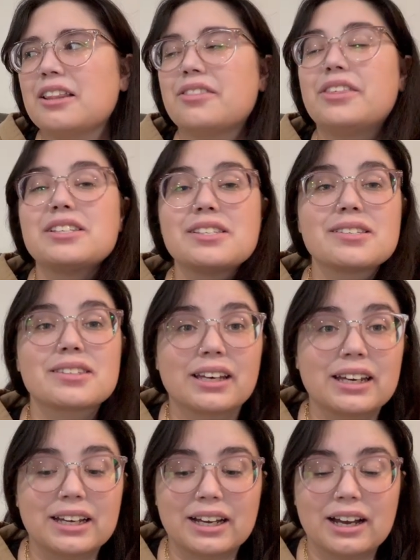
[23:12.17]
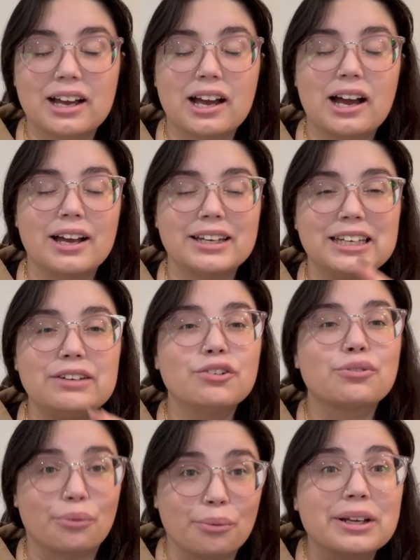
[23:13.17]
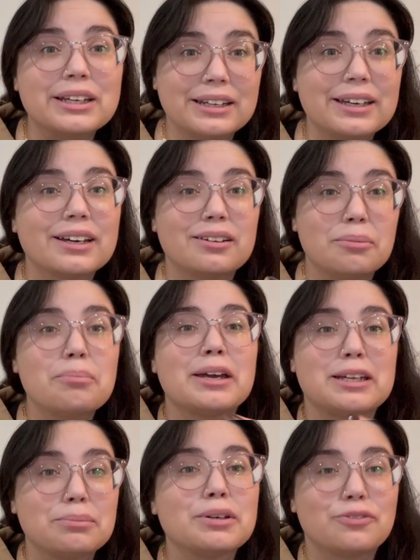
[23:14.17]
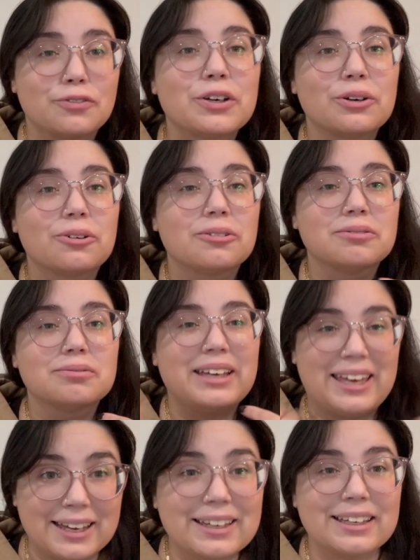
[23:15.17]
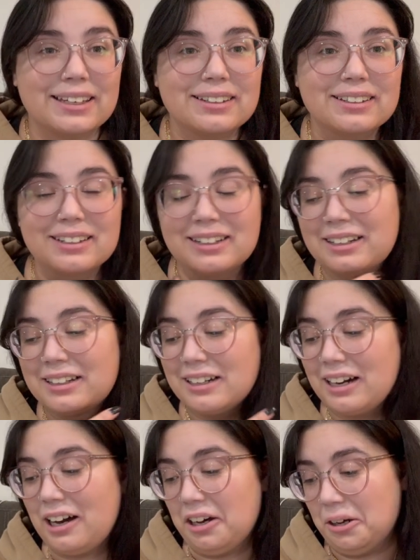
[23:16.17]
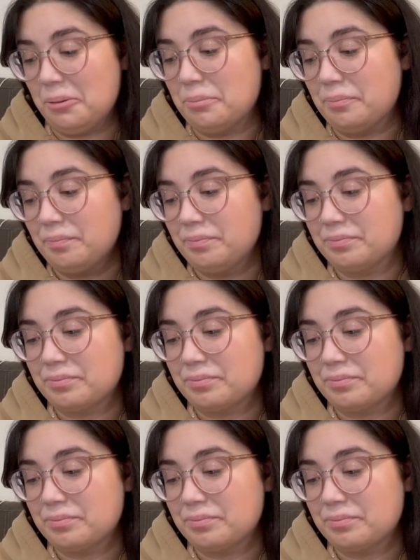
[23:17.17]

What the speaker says: This is like, even reading it made me feel icky. God